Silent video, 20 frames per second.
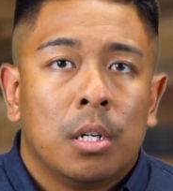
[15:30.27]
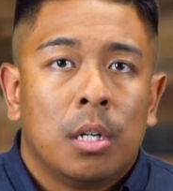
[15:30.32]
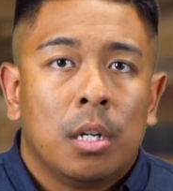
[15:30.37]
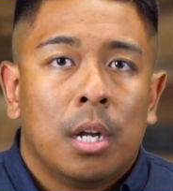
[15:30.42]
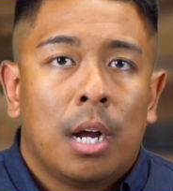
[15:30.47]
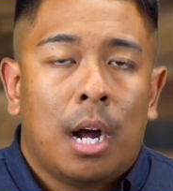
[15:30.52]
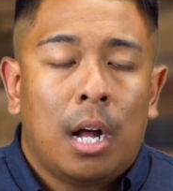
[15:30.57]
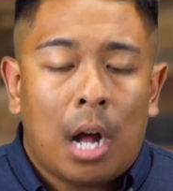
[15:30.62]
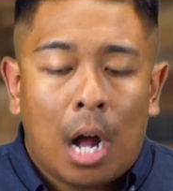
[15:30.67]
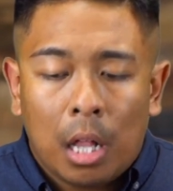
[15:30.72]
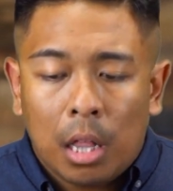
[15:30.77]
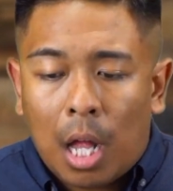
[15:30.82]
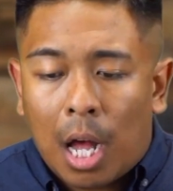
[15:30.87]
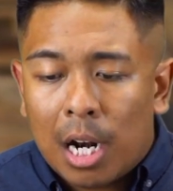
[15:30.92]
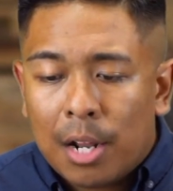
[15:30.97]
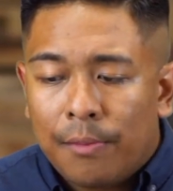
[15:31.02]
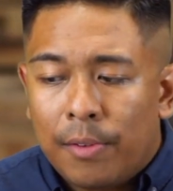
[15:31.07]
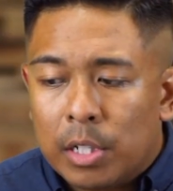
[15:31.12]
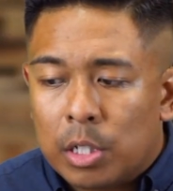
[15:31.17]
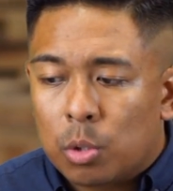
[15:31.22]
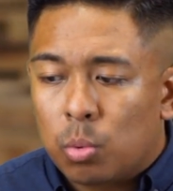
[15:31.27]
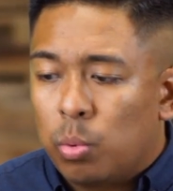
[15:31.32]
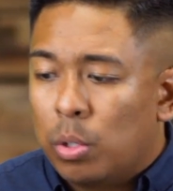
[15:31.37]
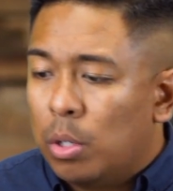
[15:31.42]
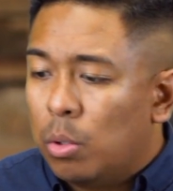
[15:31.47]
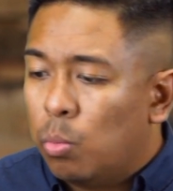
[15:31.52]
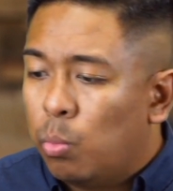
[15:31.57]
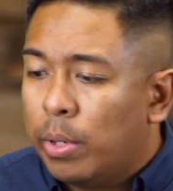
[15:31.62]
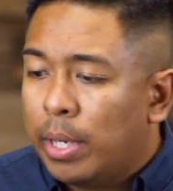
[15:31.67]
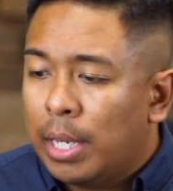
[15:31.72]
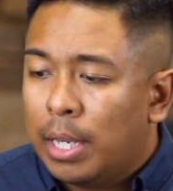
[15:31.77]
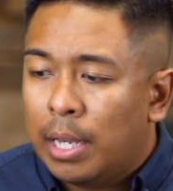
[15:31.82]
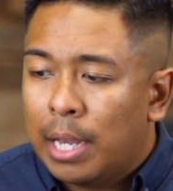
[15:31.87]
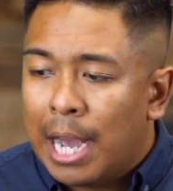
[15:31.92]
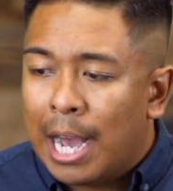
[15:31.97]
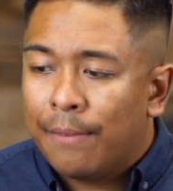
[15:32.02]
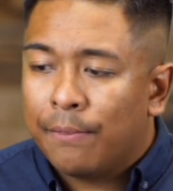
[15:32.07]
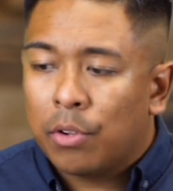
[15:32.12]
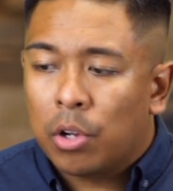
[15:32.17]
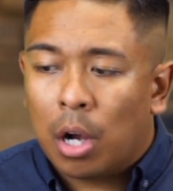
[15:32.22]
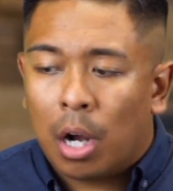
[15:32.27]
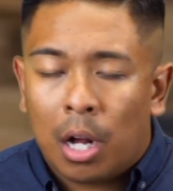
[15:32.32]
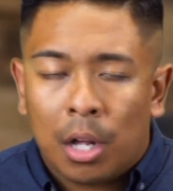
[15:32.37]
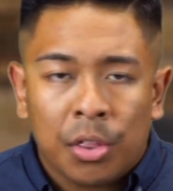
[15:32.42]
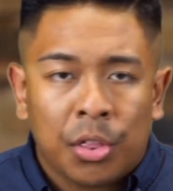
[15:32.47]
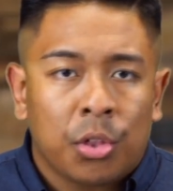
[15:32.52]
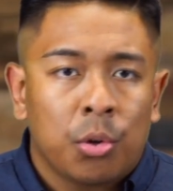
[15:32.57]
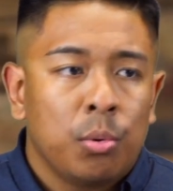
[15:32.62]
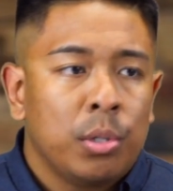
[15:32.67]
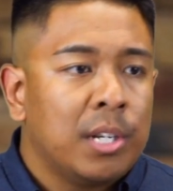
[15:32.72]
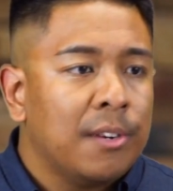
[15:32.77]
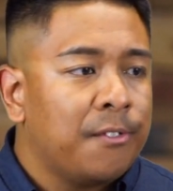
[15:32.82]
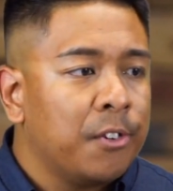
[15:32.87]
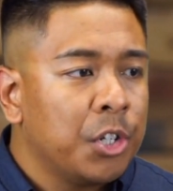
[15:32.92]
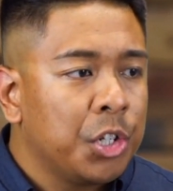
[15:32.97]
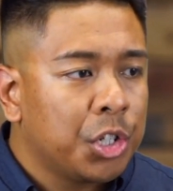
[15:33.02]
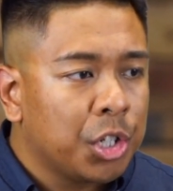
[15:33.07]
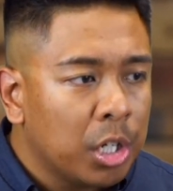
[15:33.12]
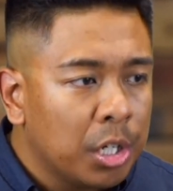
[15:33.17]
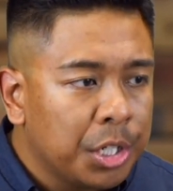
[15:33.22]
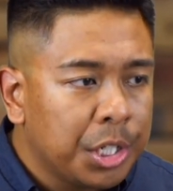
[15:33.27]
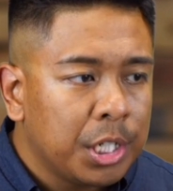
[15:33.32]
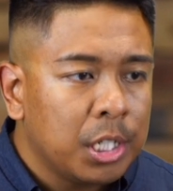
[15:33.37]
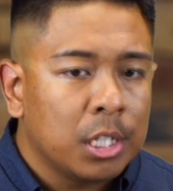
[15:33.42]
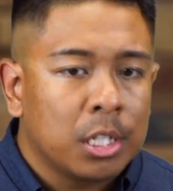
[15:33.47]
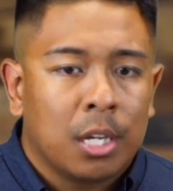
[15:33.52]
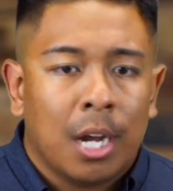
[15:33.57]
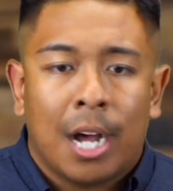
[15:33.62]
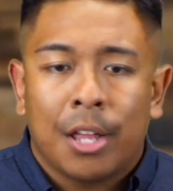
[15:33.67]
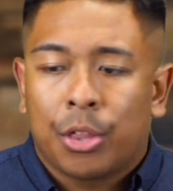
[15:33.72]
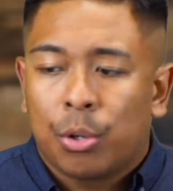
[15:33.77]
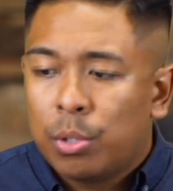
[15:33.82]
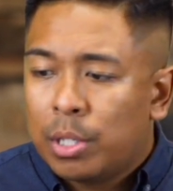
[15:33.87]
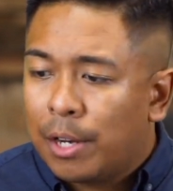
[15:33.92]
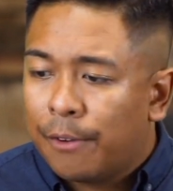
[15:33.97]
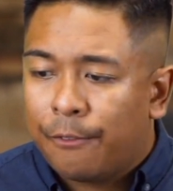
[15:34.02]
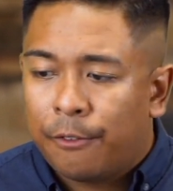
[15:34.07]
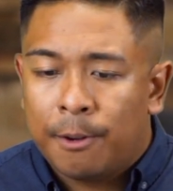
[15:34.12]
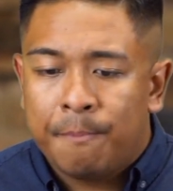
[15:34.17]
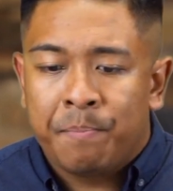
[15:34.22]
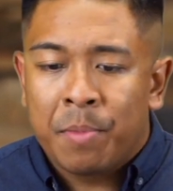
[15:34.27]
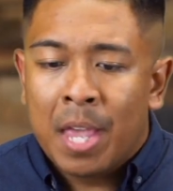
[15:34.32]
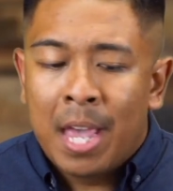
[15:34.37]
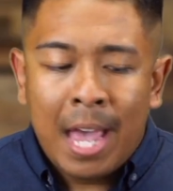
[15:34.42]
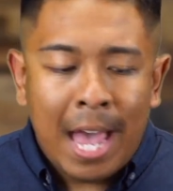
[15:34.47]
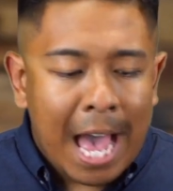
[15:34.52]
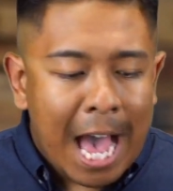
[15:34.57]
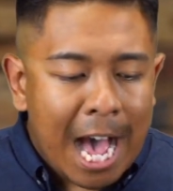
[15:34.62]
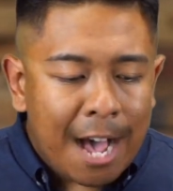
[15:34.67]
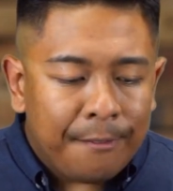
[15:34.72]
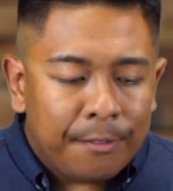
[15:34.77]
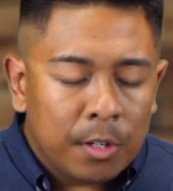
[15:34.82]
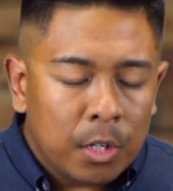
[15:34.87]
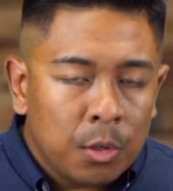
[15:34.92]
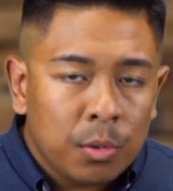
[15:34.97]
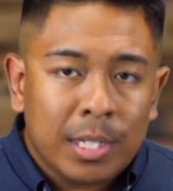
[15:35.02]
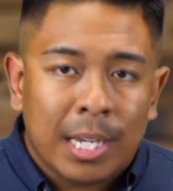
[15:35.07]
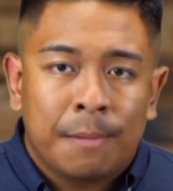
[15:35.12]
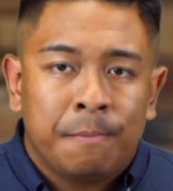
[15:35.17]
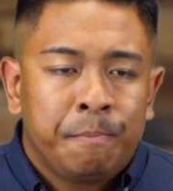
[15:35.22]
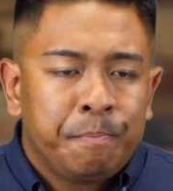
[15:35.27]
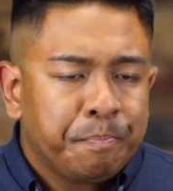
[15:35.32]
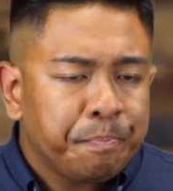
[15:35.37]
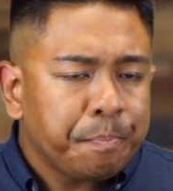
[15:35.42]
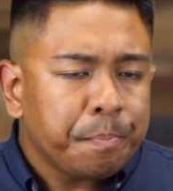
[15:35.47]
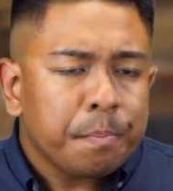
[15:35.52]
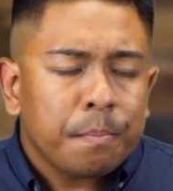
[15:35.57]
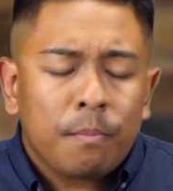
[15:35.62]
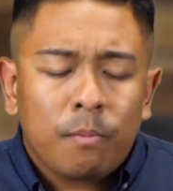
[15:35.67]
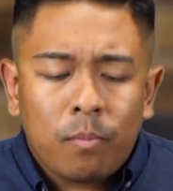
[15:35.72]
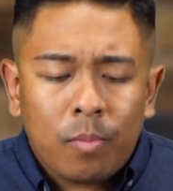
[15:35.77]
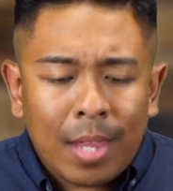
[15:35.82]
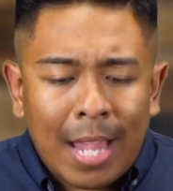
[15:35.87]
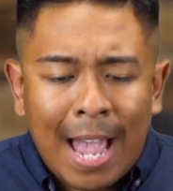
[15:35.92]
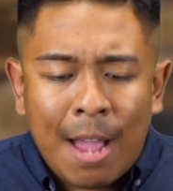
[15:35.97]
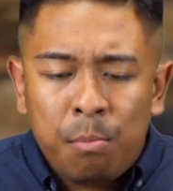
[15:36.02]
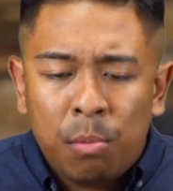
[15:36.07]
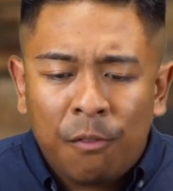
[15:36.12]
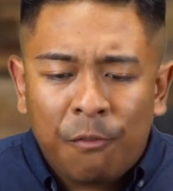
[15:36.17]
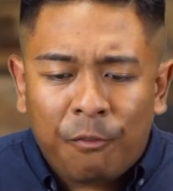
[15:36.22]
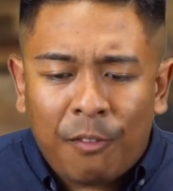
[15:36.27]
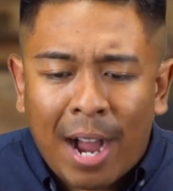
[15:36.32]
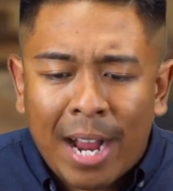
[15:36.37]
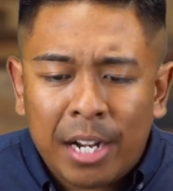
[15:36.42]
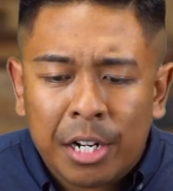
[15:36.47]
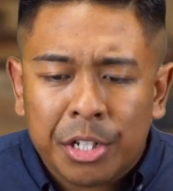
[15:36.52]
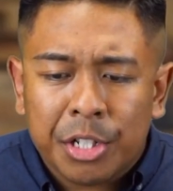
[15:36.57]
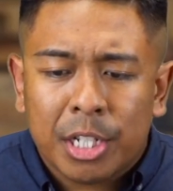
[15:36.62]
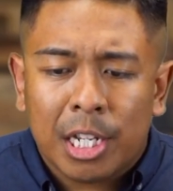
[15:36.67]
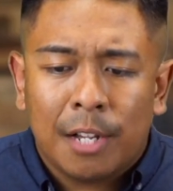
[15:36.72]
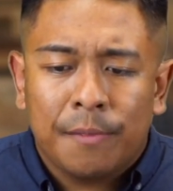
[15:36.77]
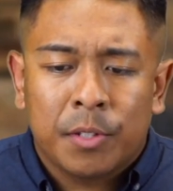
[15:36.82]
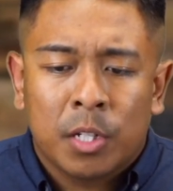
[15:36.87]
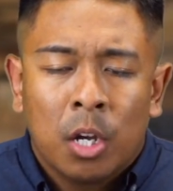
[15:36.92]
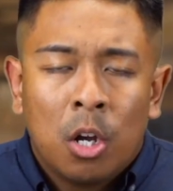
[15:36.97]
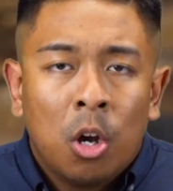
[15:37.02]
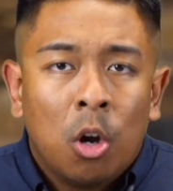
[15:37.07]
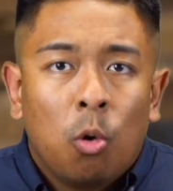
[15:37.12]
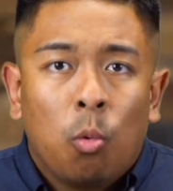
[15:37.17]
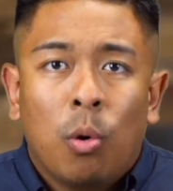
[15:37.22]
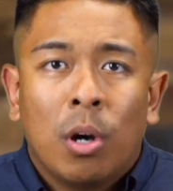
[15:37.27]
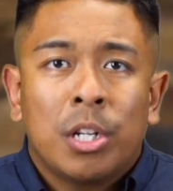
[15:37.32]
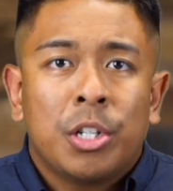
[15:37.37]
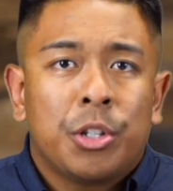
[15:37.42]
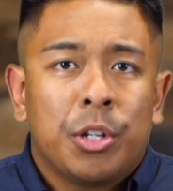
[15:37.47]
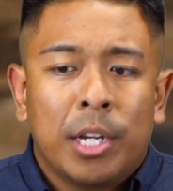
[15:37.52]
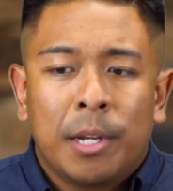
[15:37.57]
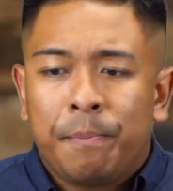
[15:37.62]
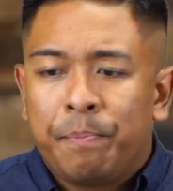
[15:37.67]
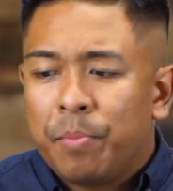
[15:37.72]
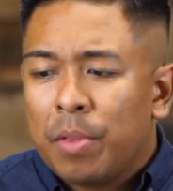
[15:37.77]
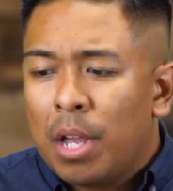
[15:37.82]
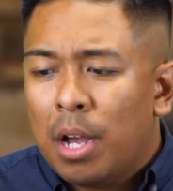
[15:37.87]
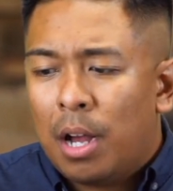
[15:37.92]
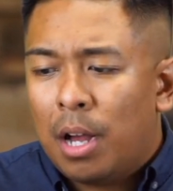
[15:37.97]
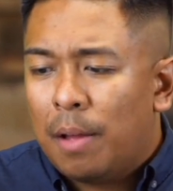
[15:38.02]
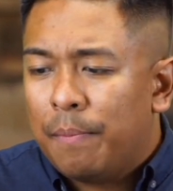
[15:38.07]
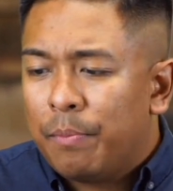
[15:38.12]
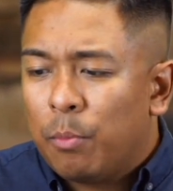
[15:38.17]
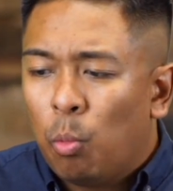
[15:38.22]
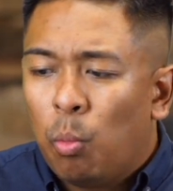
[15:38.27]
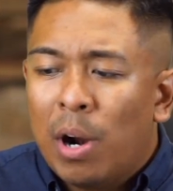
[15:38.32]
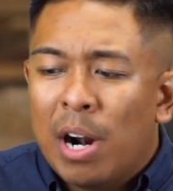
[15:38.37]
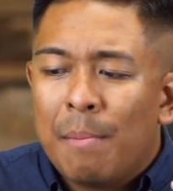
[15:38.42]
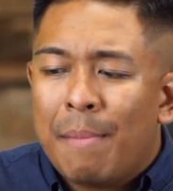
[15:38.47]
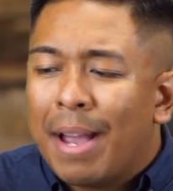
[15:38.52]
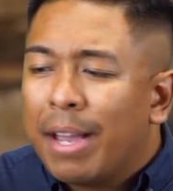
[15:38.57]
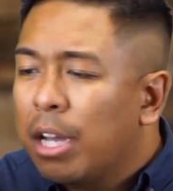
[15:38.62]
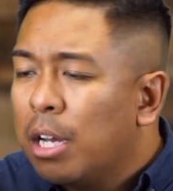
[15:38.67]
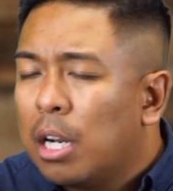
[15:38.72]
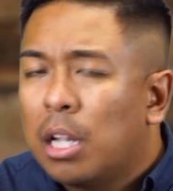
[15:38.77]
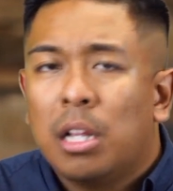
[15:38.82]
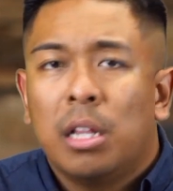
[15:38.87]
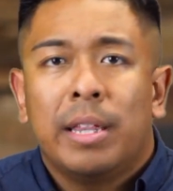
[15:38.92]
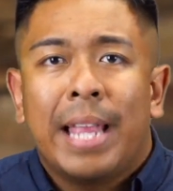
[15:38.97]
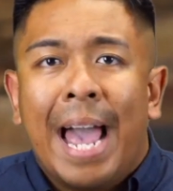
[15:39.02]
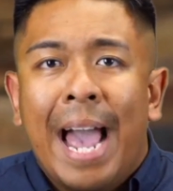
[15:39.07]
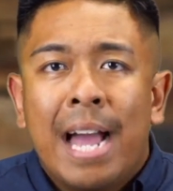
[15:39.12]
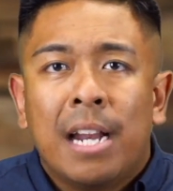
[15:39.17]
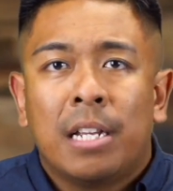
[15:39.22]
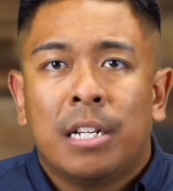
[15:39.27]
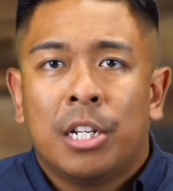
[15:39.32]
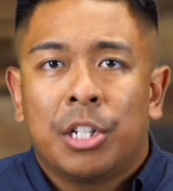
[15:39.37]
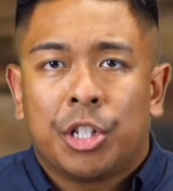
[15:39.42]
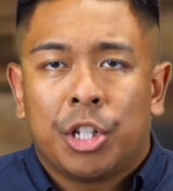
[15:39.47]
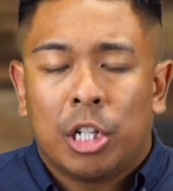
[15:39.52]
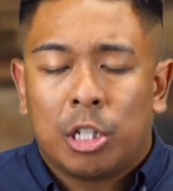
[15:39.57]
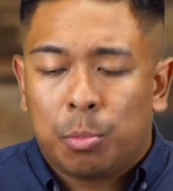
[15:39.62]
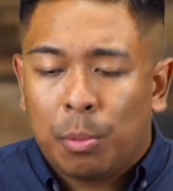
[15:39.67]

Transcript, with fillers: A, a lot of us, we, we have gone through different churches, gone through different avenues, and and we find ourselves wondering, uh, where am I going to land in a church?